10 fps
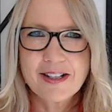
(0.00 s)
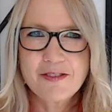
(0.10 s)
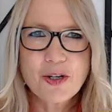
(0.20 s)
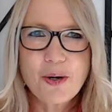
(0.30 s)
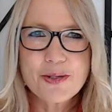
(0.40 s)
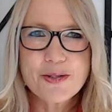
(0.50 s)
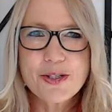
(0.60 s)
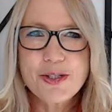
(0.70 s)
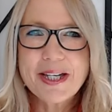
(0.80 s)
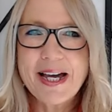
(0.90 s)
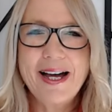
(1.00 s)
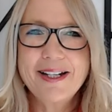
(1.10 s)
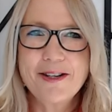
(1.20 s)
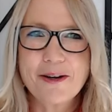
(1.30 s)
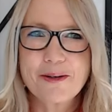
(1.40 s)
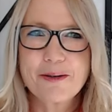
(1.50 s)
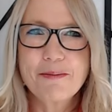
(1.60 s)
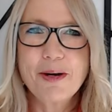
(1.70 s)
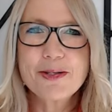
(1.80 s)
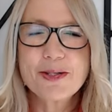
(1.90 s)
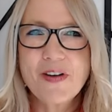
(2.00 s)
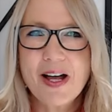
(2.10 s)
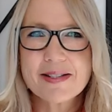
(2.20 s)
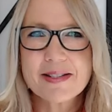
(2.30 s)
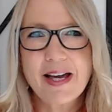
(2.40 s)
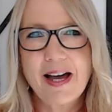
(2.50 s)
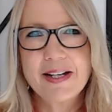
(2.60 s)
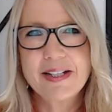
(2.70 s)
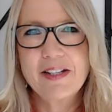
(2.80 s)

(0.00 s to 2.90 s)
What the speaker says: Of course, you can't know. Most of us can't